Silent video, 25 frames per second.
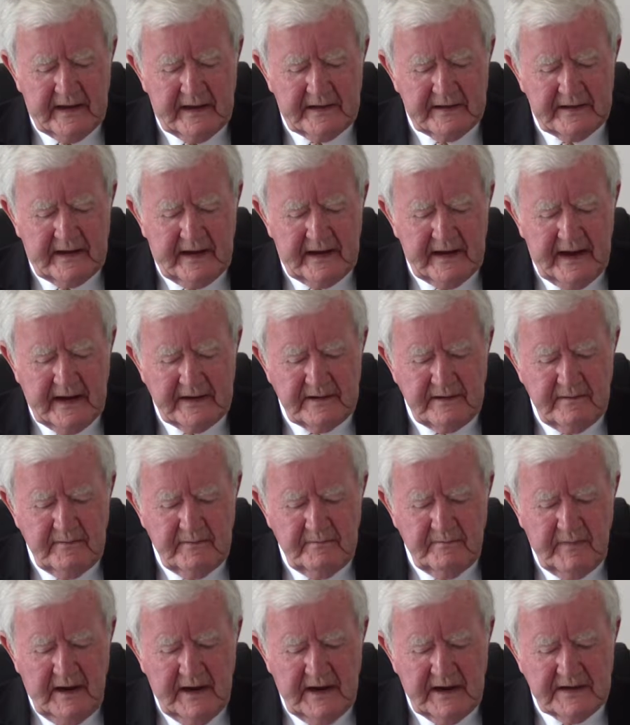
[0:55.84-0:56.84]
the
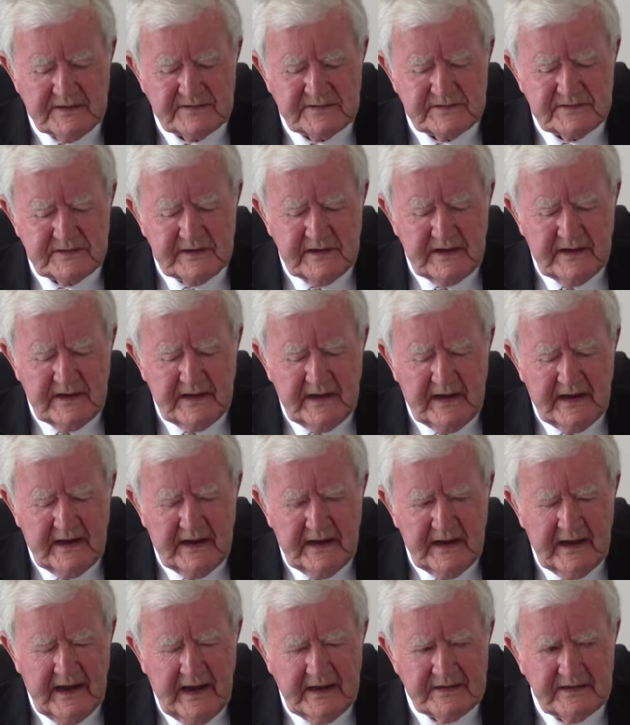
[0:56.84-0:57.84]
Latin Mass,
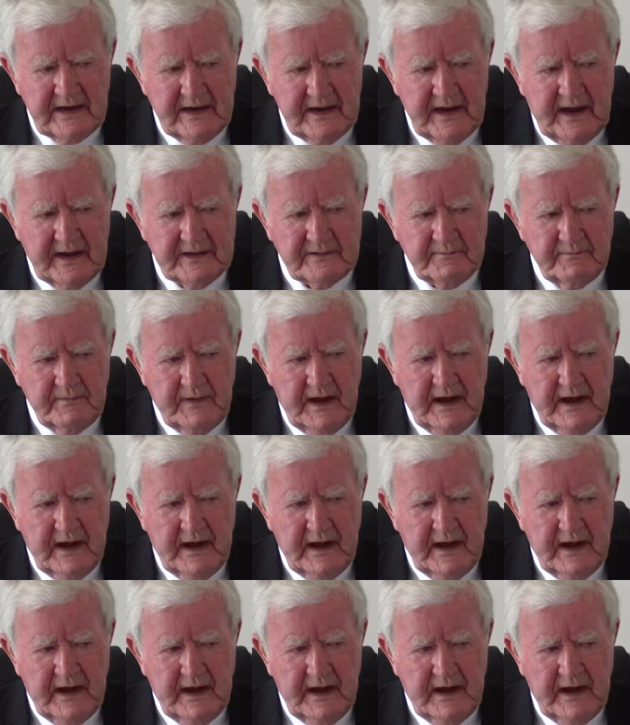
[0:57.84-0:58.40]
at the Latin